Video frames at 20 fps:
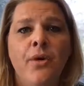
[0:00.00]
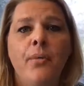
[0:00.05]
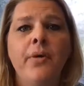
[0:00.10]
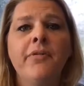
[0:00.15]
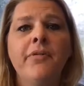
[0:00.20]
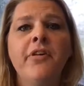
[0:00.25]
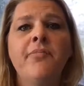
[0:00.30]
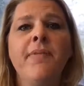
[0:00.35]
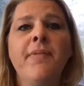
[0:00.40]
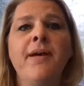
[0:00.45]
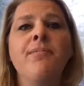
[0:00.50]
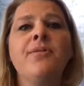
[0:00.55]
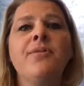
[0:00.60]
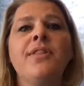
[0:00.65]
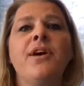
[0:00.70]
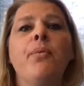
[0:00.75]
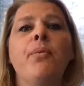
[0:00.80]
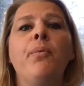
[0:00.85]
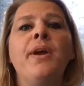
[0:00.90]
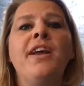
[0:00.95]
We remember
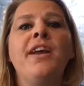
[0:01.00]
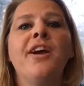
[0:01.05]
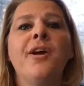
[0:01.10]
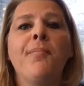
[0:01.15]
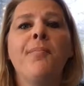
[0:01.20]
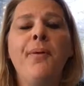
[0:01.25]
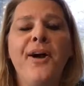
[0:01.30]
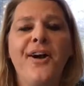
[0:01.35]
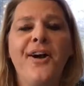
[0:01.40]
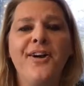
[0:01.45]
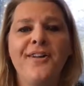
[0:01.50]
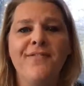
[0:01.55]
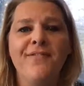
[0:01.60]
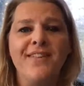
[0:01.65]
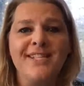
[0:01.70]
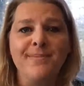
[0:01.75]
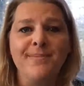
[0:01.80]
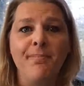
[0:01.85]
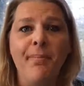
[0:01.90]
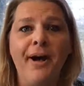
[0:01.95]
that we are part of
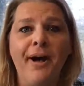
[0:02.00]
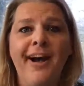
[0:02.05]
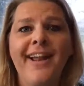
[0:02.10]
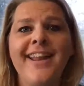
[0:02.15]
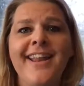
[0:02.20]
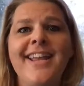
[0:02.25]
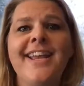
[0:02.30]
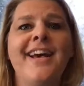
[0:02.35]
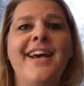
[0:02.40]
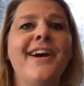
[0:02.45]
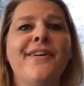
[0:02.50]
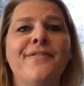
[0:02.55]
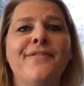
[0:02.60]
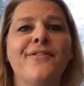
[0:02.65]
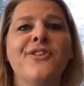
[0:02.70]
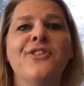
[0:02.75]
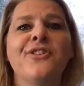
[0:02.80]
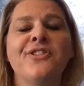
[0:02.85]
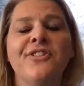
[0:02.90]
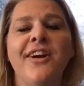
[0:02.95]
this body
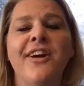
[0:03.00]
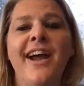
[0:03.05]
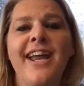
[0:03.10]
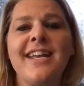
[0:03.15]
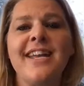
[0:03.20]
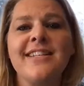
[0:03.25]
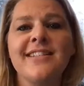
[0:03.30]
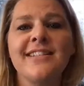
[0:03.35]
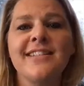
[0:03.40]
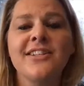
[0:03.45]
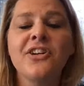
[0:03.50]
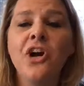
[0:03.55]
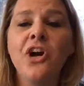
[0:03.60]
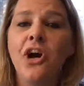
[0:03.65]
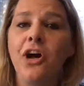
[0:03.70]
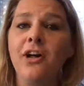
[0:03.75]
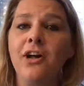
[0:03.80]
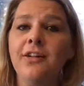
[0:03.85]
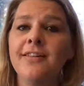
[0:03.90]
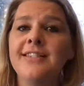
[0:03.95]
of Christ
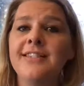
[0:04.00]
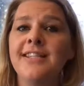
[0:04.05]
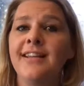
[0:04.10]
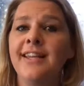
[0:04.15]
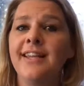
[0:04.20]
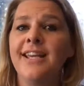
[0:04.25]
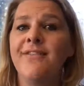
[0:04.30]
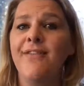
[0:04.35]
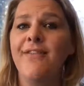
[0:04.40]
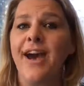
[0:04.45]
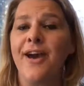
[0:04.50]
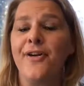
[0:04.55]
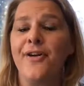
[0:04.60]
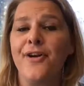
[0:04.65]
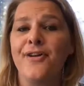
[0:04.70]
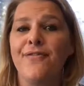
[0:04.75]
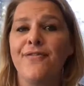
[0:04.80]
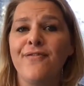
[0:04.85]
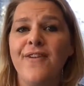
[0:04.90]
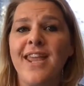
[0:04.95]
called to live out
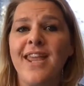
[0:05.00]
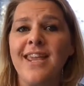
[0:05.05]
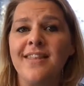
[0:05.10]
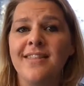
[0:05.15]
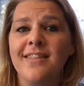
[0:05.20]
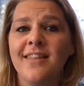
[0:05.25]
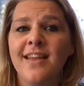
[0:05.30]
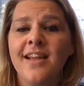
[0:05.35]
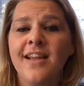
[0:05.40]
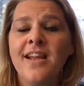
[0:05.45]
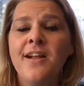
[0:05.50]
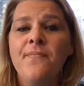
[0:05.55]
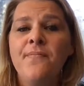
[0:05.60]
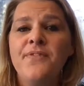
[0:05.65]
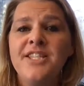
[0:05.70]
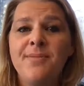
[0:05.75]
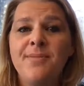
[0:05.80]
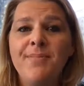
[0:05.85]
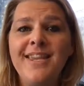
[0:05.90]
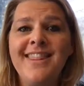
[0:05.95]
our faith,
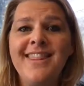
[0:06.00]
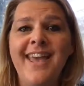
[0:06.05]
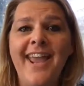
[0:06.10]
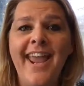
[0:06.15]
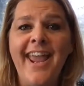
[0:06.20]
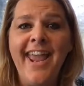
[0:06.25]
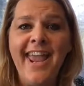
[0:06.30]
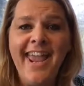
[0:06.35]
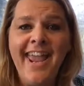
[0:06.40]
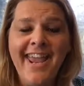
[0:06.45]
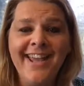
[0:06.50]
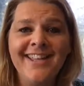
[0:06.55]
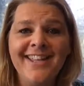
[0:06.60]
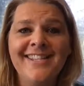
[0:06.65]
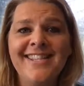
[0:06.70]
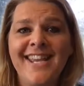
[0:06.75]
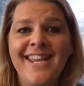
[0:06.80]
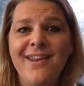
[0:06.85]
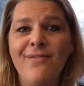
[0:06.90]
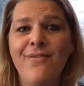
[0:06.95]
to be the
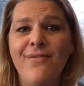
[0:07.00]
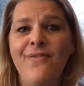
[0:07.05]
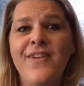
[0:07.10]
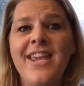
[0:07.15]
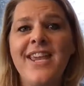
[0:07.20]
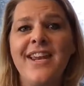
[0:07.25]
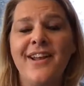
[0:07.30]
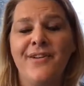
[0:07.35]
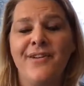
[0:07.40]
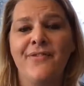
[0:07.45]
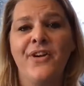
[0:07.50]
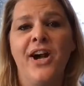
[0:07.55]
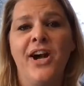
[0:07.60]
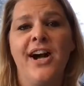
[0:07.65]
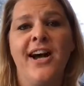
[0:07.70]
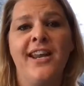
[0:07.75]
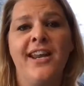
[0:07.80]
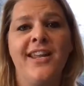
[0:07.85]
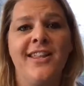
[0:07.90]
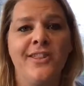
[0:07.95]
hands and feet of
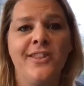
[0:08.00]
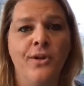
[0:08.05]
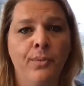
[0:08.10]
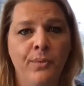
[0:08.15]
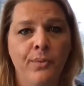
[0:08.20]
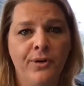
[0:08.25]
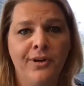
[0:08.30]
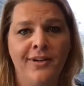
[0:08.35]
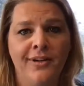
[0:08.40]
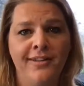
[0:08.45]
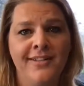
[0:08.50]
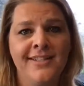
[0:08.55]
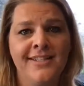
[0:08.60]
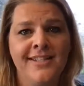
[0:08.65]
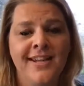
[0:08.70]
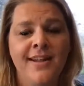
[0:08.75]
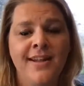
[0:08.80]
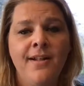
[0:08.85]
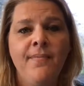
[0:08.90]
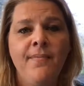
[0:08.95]
God in the world.